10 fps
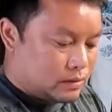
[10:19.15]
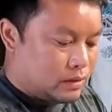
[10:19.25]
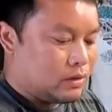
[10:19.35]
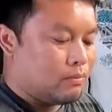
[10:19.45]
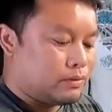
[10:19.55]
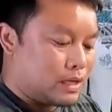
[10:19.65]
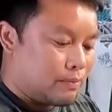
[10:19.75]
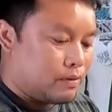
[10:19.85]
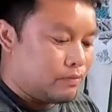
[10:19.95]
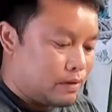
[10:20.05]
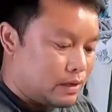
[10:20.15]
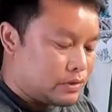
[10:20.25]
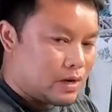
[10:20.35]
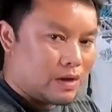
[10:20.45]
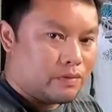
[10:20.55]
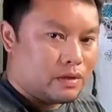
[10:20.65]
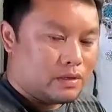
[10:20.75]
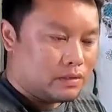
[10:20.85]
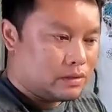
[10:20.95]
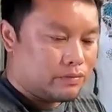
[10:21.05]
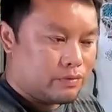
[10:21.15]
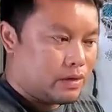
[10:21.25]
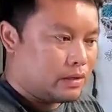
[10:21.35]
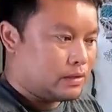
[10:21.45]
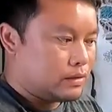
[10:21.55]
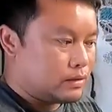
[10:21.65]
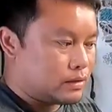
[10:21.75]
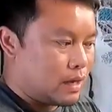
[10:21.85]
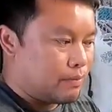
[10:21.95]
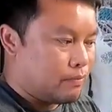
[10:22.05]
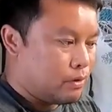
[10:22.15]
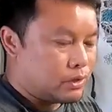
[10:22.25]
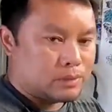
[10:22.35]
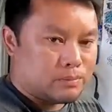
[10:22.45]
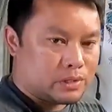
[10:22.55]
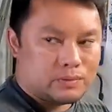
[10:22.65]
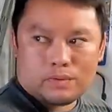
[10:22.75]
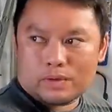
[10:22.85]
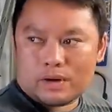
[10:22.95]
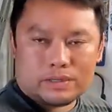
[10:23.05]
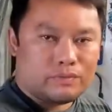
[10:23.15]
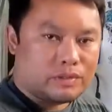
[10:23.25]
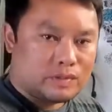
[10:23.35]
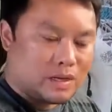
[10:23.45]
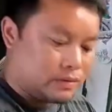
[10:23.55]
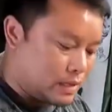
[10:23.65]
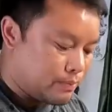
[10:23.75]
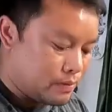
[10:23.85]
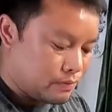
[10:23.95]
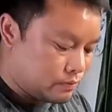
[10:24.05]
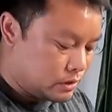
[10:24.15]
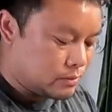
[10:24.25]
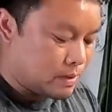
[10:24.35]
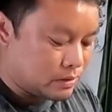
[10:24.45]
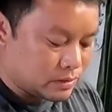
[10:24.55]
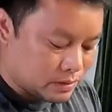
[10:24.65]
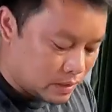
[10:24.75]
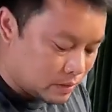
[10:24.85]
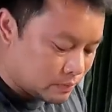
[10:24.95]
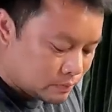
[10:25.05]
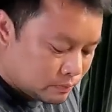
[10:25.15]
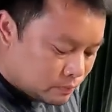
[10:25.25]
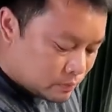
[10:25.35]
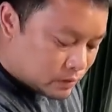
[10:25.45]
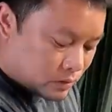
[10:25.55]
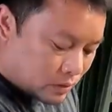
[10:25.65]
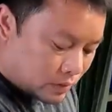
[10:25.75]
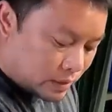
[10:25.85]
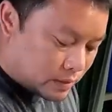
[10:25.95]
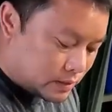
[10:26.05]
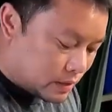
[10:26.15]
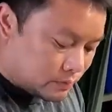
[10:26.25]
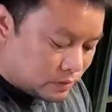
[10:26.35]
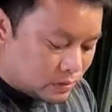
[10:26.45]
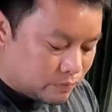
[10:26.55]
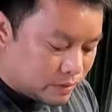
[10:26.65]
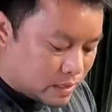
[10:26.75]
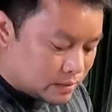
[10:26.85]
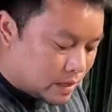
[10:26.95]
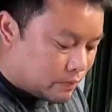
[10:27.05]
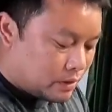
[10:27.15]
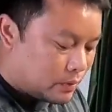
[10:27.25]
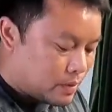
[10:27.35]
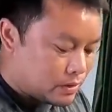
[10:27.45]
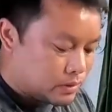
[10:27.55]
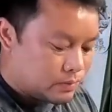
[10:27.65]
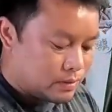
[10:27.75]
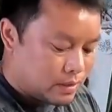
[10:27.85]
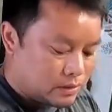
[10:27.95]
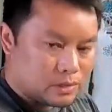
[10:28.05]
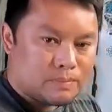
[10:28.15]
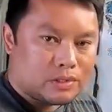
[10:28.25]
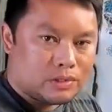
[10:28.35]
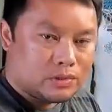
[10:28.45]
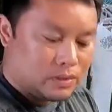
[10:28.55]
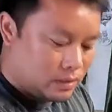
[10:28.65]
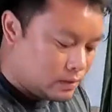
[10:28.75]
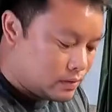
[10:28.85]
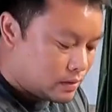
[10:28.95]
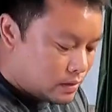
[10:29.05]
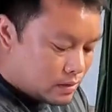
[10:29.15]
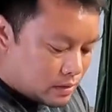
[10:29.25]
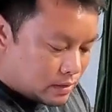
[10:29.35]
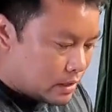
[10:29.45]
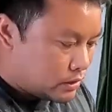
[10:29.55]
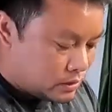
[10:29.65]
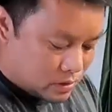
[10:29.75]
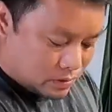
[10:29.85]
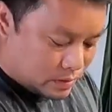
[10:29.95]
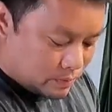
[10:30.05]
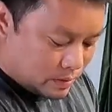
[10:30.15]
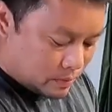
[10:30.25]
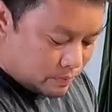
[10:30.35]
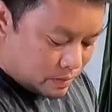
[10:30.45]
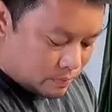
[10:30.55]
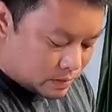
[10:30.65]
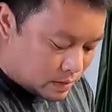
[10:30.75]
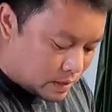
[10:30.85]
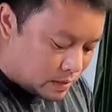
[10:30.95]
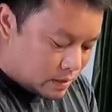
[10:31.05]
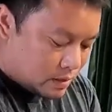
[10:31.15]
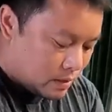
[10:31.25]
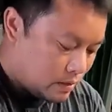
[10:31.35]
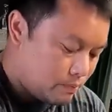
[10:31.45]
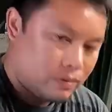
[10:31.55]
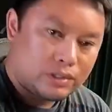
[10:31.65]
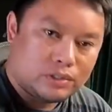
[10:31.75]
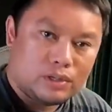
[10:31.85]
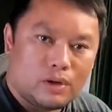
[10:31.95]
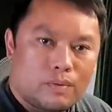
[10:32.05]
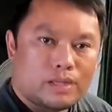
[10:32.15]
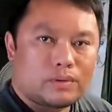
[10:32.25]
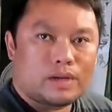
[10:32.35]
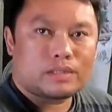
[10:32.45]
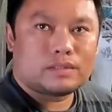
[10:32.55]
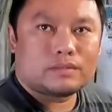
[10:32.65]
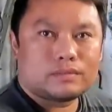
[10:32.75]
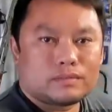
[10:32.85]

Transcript: you know, type of like driving, different type of motorsports for a car, different type of suspension setup. So like I said, you know, if you guys have any questions with like suspension tuning, let us know, and then we can pretty much like point you to the right direction.